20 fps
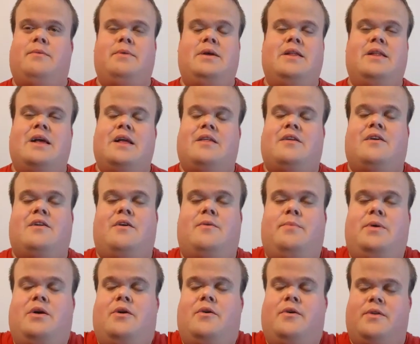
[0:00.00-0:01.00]
I mean, that's going to
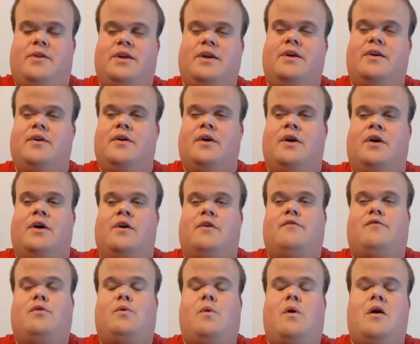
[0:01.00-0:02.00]
be hurting
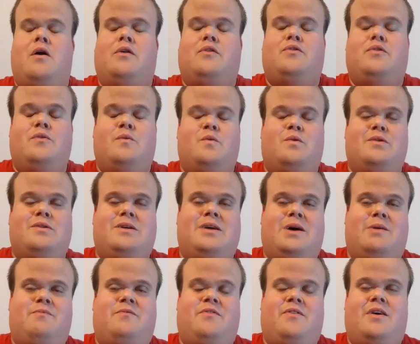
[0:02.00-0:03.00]
for a while. 2 World
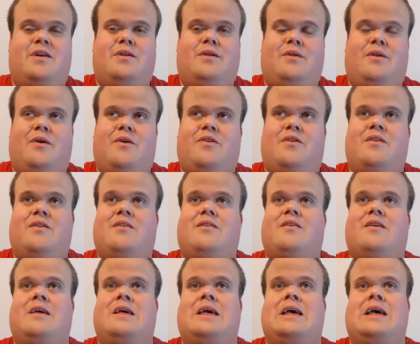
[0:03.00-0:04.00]
Cup final
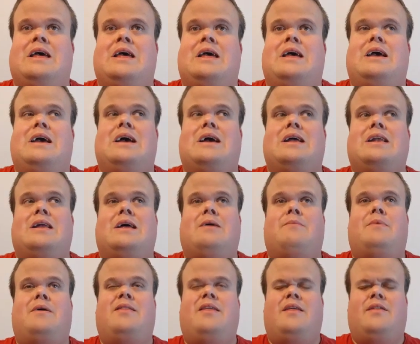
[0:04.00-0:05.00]
losses. And
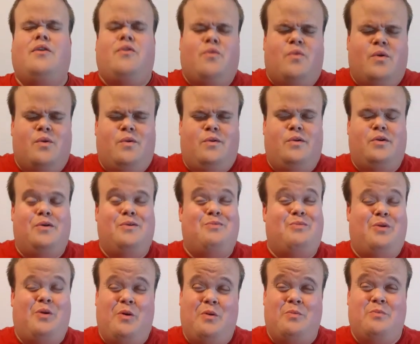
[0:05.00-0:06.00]
I think this one will hurt
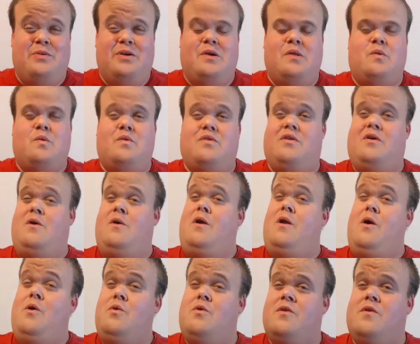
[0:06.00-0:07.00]
more because it was so
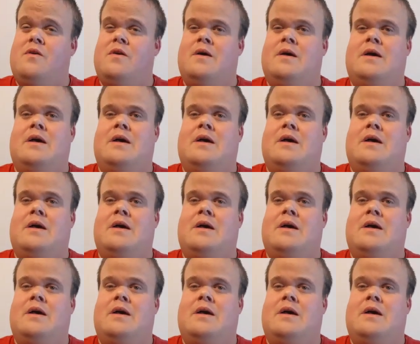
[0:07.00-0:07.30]
close.